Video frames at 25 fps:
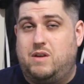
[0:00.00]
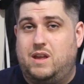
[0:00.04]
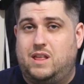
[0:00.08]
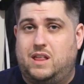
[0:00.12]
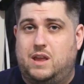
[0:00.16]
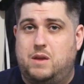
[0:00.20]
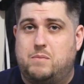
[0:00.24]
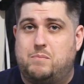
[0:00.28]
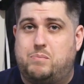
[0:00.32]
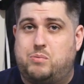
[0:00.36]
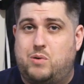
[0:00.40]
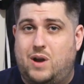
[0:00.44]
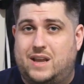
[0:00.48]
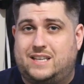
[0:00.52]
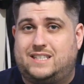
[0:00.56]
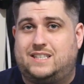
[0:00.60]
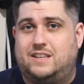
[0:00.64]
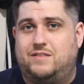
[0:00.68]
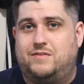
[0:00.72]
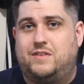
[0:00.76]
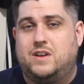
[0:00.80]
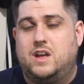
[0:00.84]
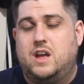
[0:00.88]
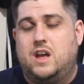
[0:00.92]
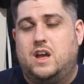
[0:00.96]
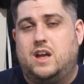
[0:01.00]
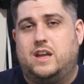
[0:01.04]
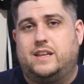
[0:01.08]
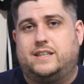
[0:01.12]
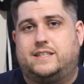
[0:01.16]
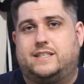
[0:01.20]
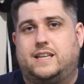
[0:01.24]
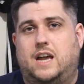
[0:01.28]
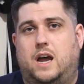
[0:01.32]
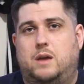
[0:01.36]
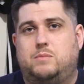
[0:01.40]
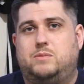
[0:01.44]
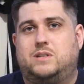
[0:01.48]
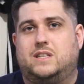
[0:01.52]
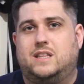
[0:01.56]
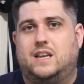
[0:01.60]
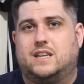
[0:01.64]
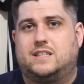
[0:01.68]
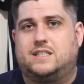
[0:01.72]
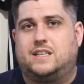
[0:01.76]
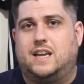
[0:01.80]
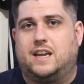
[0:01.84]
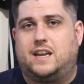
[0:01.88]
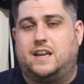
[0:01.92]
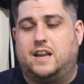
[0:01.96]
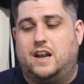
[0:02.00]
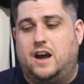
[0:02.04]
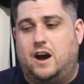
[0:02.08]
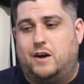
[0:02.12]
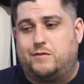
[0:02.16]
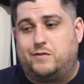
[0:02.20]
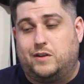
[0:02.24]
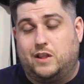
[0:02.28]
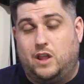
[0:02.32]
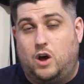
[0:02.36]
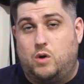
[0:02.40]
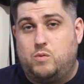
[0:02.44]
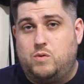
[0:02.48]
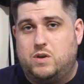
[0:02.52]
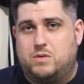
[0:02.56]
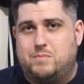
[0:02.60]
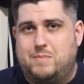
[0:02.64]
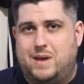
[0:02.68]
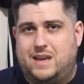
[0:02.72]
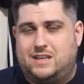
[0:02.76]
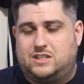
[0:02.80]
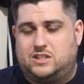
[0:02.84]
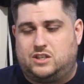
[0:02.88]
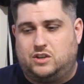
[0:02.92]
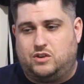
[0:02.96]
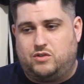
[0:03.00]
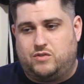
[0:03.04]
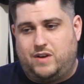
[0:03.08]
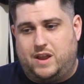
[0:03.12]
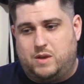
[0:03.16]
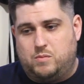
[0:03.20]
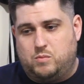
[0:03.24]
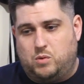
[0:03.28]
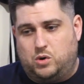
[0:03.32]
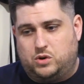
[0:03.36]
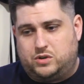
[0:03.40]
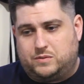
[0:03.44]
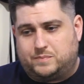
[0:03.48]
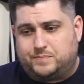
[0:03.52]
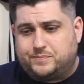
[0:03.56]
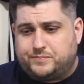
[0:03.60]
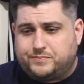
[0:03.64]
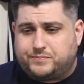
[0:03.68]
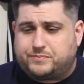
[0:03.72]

really impressive at times in that second half, along with Mason Greenwood